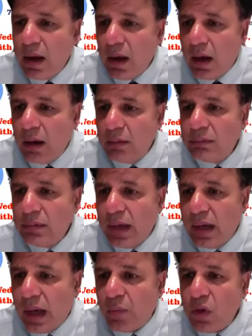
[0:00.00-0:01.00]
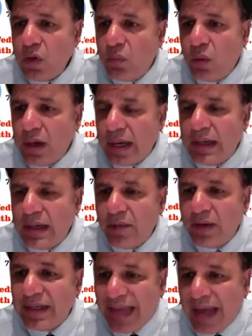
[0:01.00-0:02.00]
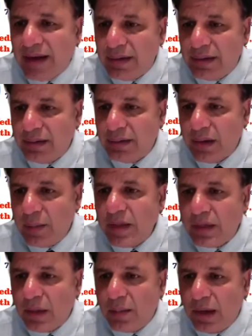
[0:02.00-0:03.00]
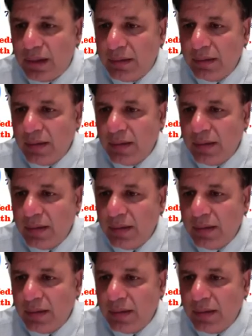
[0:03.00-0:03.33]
I want to work and live in Canada. Hamid Kamal.